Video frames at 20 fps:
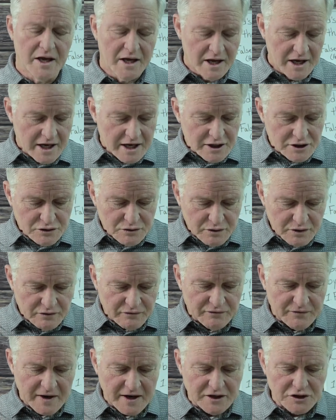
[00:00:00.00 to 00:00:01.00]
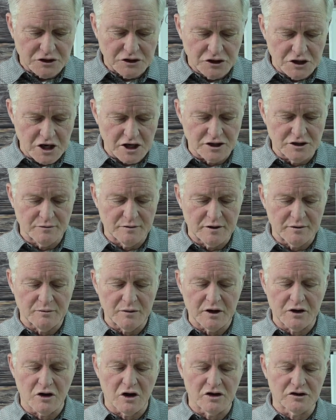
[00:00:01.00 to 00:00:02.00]
Israel faced judgment
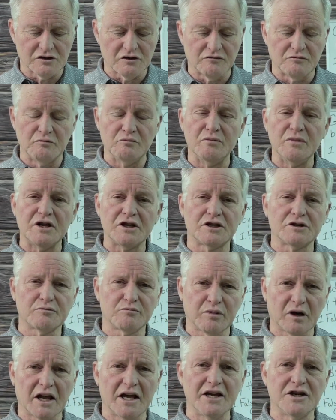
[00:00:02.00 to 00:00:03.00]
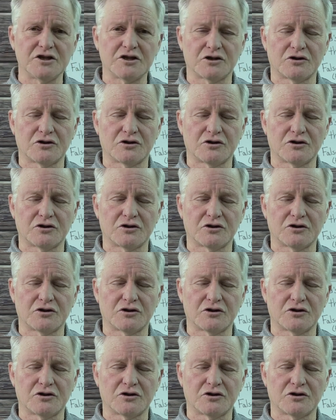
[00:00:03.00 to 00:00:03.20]
because of misplaced